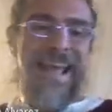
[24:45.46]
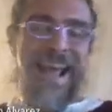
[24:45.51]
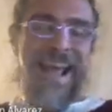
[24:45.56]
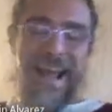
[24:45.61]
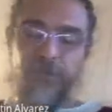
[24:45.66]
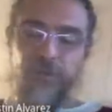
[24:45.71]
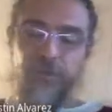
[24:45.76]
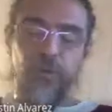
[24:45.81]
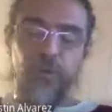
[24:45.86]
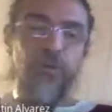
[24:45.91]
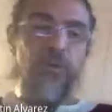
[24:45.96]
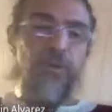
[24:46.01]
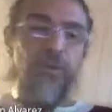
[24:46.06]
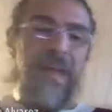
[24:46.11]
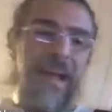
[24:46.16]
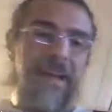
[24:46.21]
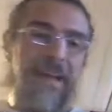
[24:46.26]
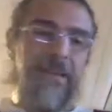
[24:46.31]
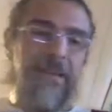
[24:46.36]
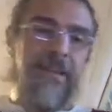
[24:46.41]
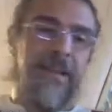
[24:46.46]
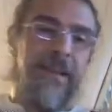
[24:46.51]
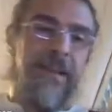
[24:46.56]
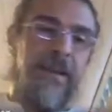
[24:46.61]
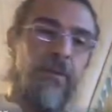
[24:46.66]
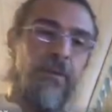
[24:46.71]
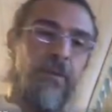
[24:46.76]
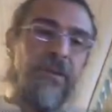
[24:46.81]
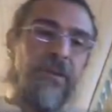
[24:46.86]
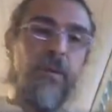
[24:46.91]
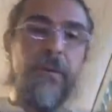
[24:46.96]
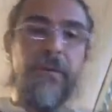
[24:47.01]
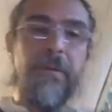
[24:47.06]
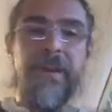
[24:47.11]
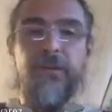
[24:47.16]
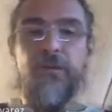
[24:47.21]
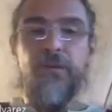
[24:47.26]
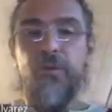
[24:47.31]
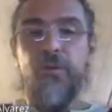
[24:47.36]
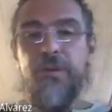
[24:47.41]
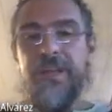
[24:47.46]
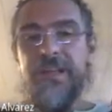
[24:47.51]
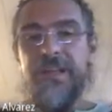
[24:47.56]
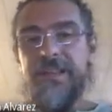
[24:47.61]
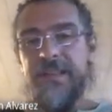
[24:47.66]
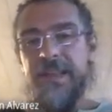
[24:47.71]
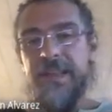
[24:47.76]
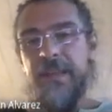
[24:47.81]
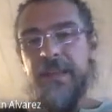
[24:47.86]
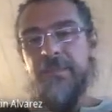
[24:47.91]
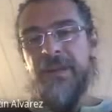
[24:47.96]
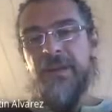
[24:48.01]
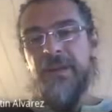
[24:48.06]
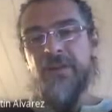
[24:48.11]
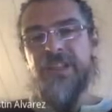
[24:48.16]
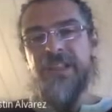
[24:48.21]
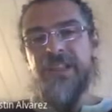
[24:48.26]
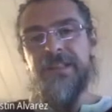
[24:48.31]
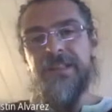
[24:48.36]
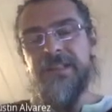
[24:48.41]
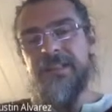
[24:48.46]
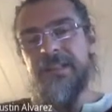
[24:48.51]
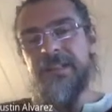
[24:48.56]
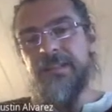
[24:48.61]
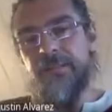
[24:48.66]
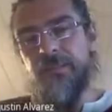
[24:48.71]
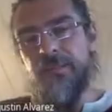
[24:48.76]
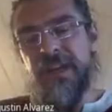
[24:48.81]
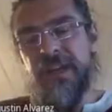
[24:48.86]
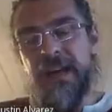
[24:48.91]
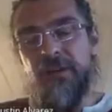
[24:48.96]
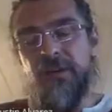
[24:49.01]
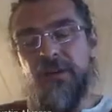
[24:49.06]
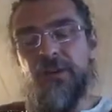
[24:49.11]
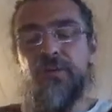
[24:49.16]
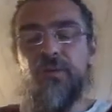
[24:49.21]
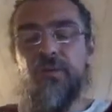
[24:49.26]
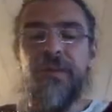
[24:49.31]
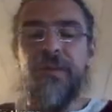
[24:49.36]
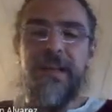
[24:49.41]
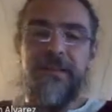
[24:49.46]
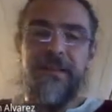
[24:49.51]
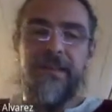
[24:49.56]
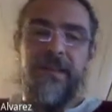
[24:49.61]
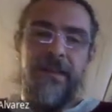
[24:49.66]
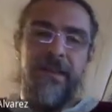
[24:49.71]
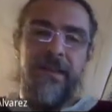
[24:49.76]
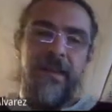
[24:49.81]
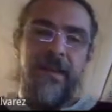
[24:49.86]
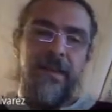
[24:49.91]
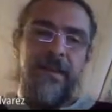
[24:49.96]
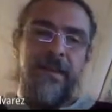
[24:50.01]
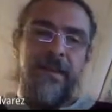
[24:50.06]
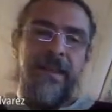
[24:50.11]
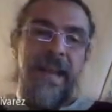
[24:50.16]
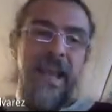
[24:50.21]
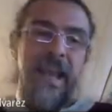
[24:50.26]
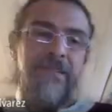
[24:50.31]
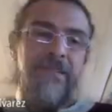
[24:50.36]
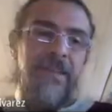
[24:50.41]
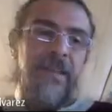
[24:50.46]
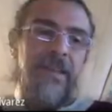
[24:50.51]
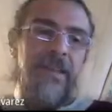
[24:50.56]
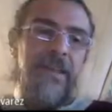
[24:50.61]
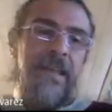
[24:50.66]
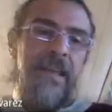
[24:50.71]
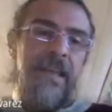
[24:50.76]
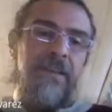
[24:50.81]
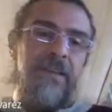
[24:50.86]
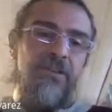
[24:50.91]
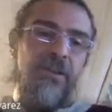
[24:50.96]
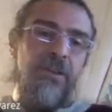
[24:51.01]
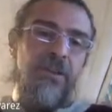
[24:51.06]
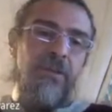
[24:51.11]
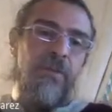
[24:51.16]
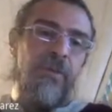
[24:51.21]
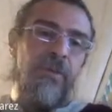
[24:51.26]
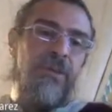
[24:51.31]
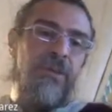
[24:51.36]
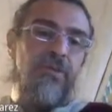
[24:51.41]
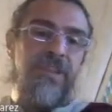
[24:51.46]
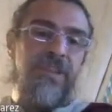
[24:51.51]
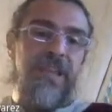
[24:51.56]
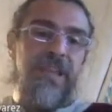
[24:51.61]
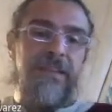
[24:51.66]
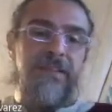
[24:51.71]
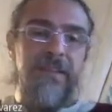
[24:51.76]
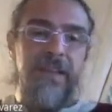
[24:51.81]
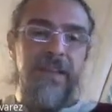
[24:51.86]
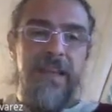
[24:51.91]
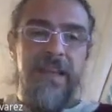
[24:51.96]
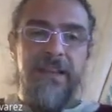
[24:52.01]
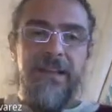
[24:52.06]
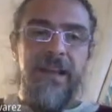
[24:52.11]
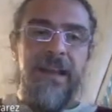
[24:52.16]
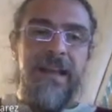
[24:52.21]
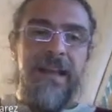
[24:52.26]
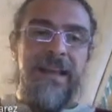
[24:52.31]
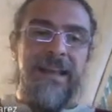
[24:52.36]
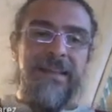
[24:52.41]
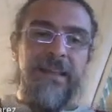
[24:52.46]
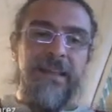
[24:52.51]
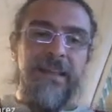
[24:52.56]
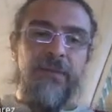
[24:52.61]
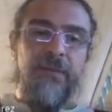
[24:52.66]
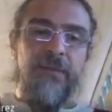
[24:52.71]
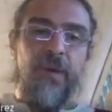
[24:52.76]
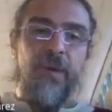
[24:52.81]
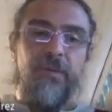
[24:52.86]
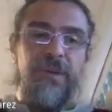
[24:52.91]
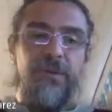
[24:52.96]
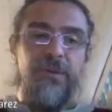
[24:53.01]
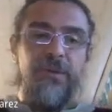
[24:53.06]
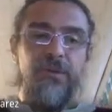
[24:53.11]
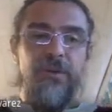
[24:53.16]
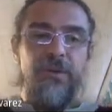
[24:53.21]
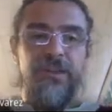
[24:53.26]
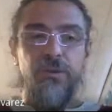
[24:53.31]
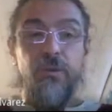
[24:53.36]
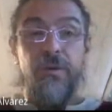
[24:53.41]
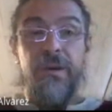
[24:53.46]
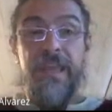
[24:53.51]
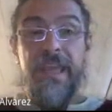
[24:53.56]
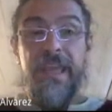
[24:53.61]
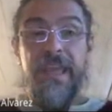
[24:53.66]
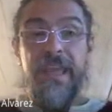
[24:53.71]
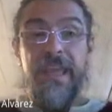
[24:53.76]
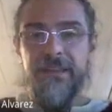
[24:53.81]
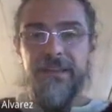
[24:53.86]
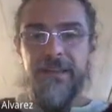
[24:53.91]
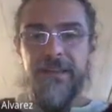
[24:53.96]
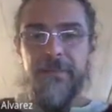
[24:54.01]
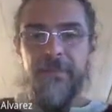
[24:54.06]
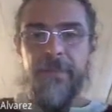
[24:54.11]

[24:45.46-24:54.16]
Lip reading: And to do that, what we will do is, because we cannot do that directly, so we use a trick that what we do is to create